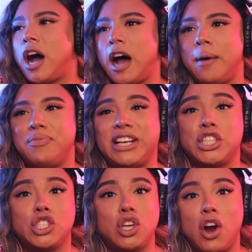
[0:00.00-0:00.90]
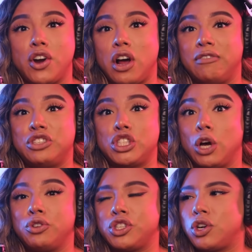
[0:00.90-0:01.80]
They started off
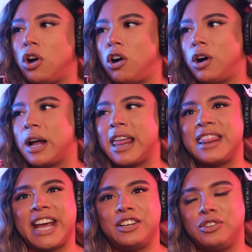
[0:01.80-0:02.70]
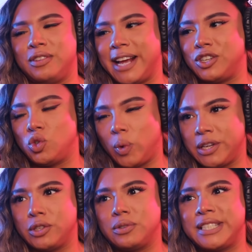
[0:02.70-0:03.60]
so strong. They
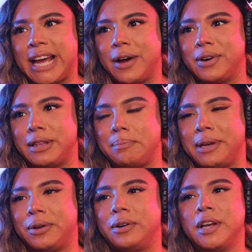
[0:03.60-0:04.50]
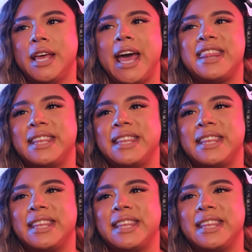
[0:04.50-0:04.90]
dwindled down in the middle